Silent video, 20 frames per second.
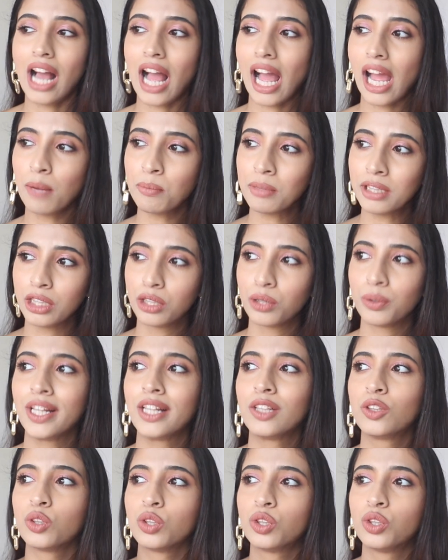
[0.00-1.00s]
I'm
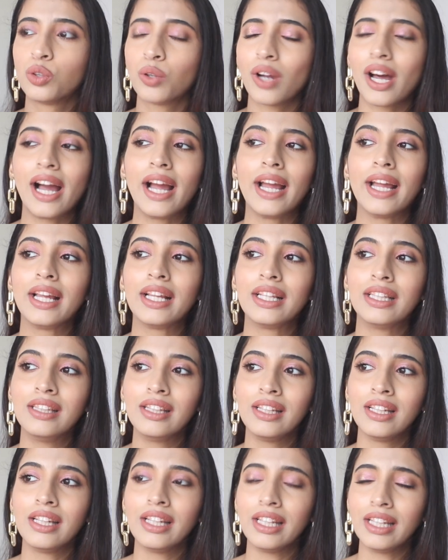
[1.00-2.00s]
intrigued to try
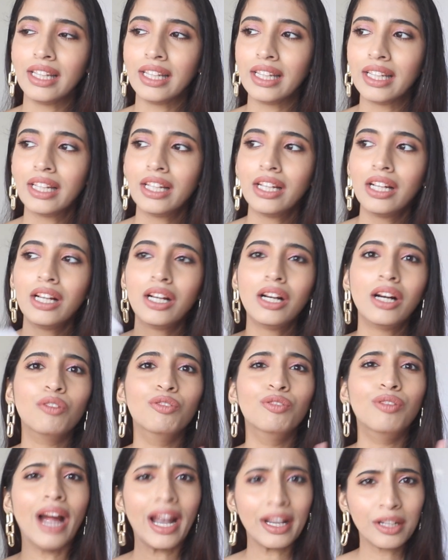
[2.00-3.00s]
the
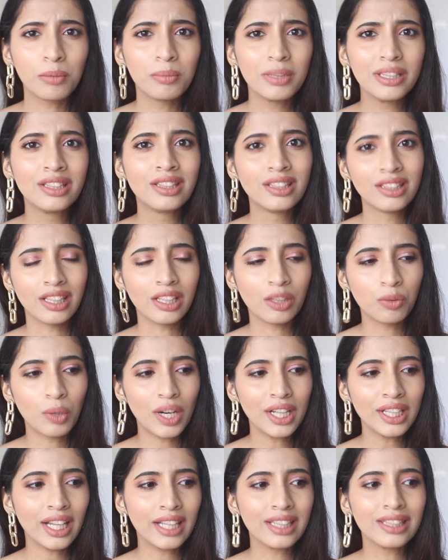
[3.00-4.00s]
vitamin C
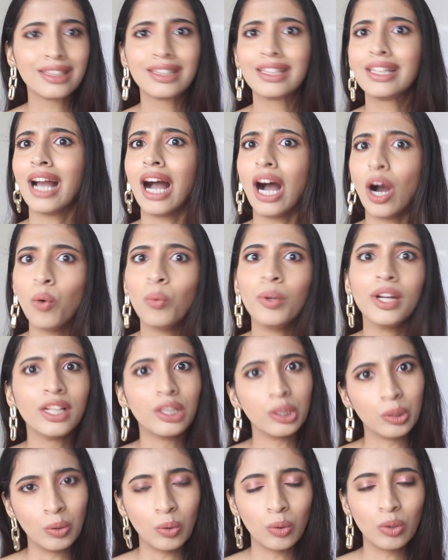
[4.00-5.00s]
one and see how
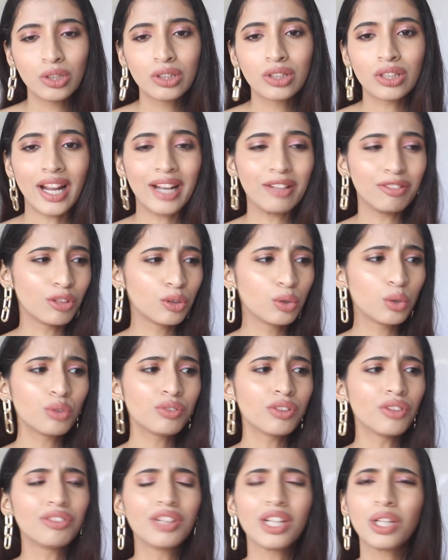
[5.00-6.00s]
it goes. And for
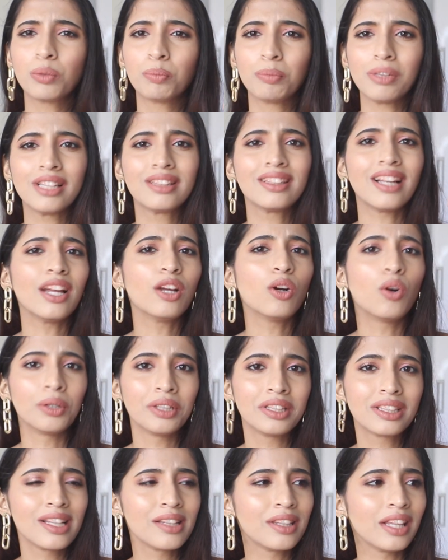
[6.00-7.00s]
250 rupees, I
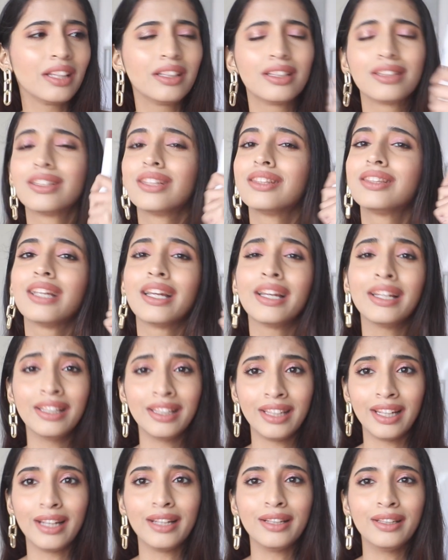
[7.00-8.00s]
honestly think this is a
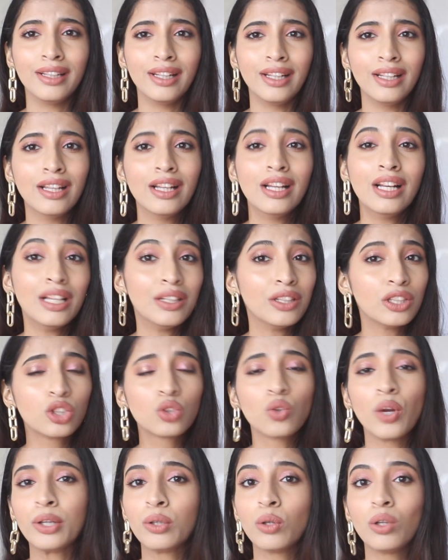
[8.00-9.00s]
great deal. This
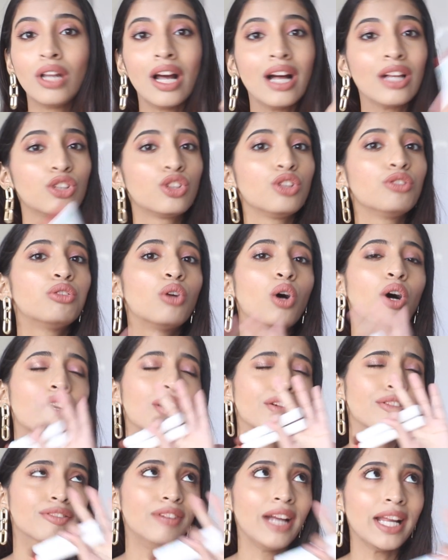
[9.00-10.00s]
is going to last you for
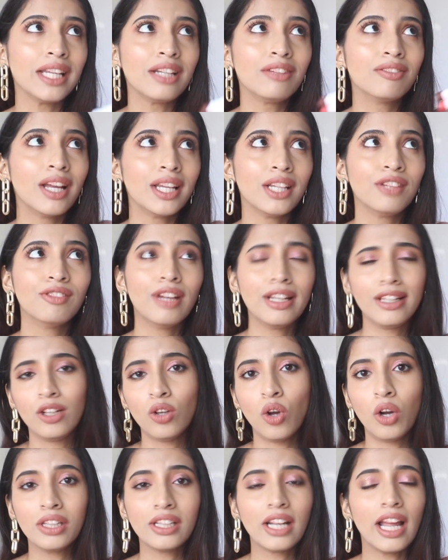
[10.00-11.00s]
a very
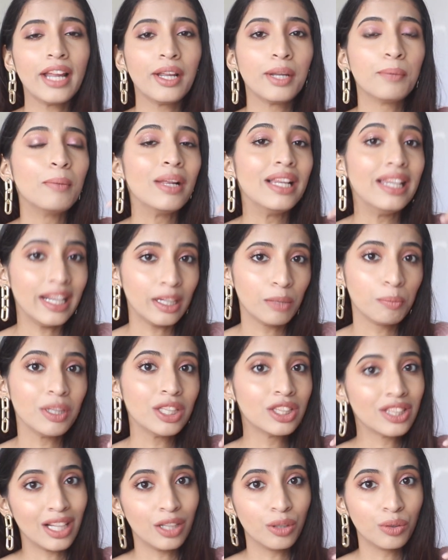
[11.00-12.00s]
long time, let me
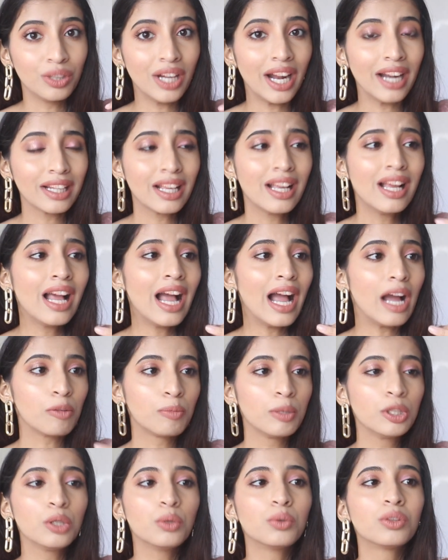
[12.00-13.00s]
tell you that.
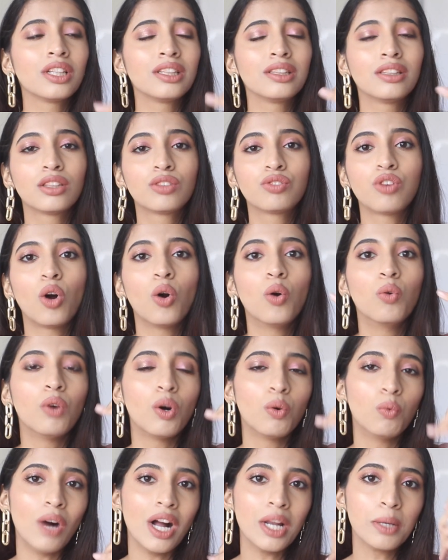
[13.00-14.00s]
I've been using this for
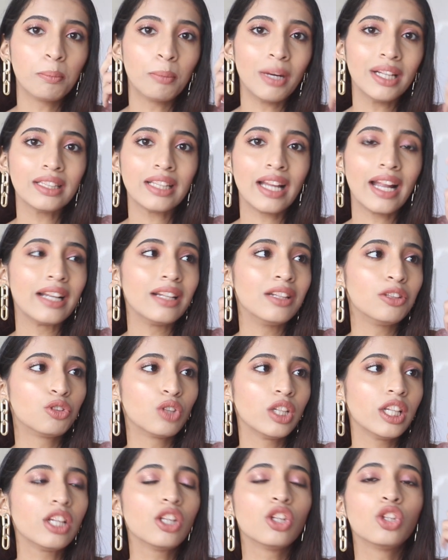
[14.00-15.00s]
over 1 month and
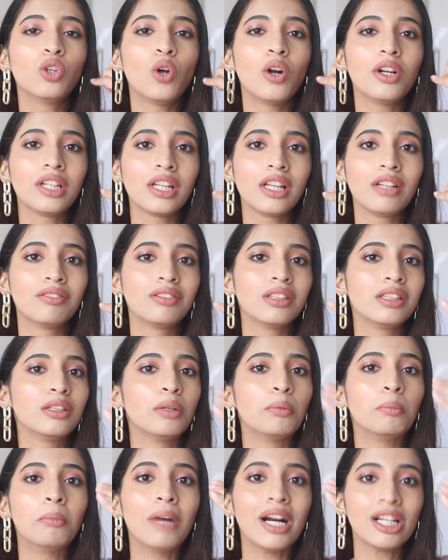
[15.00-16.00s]
literally not even
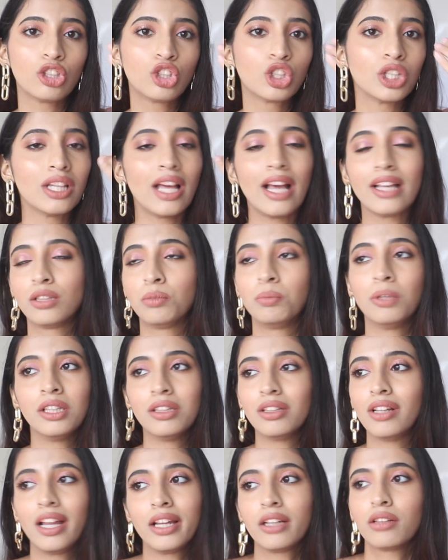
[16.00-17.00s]
much has
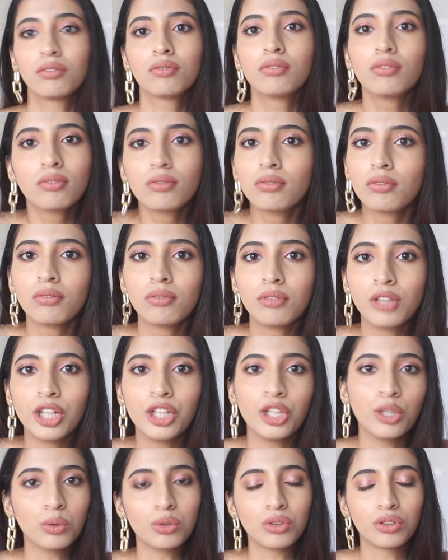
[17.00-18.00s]
been like
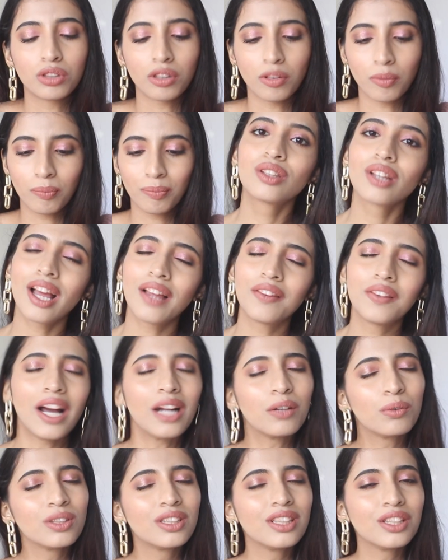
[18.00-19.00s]
reduced. So yeah,
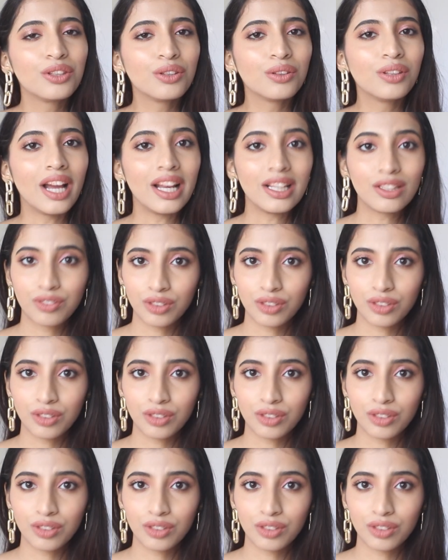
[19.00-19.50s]
that was it you guys